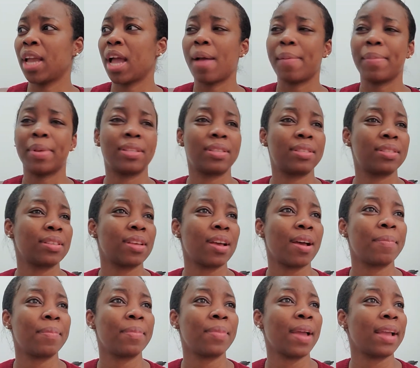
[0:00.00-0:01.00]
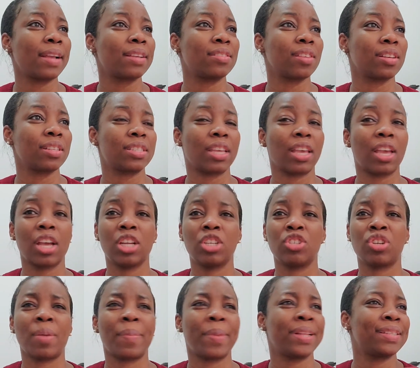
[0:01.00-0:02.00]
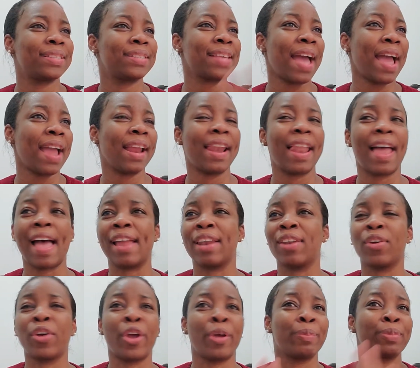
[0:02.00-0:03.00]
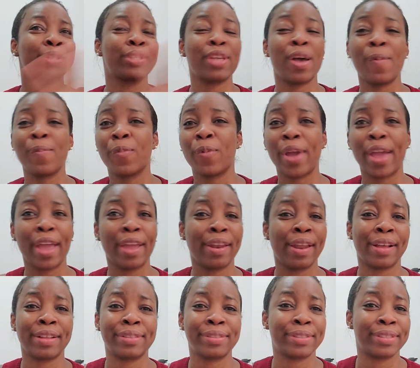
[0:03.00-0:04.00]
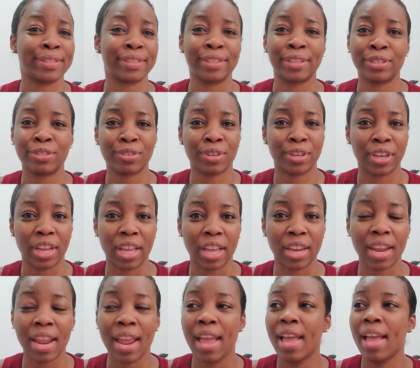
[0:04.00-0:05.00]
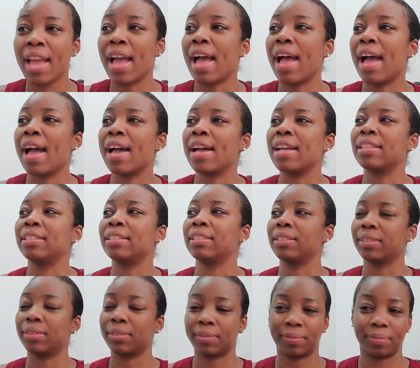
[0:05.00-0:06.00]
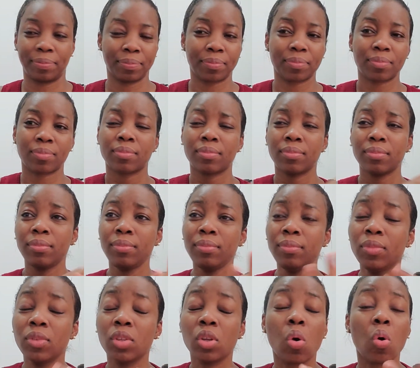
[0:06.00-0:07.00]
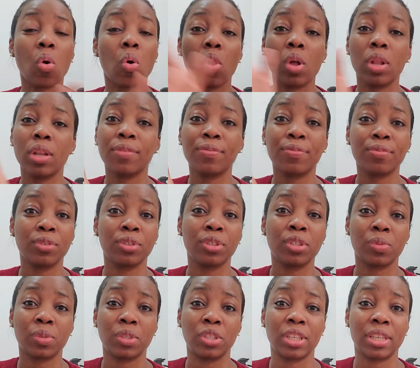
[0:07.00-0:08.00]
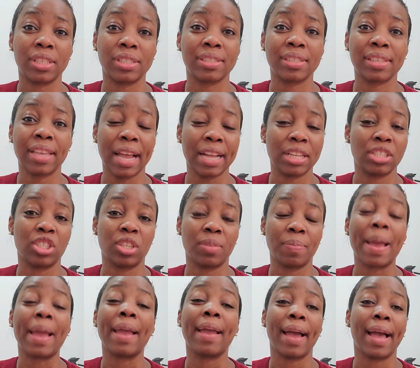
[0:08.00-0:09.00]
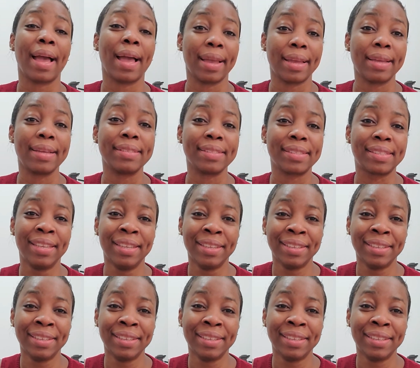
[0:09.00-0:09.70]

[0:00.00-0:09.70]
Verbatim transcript: I'm in some exotic country I'm in Thailand or I'm somewhere that is not Trinidad and uh, all the fruits were just catching my eyes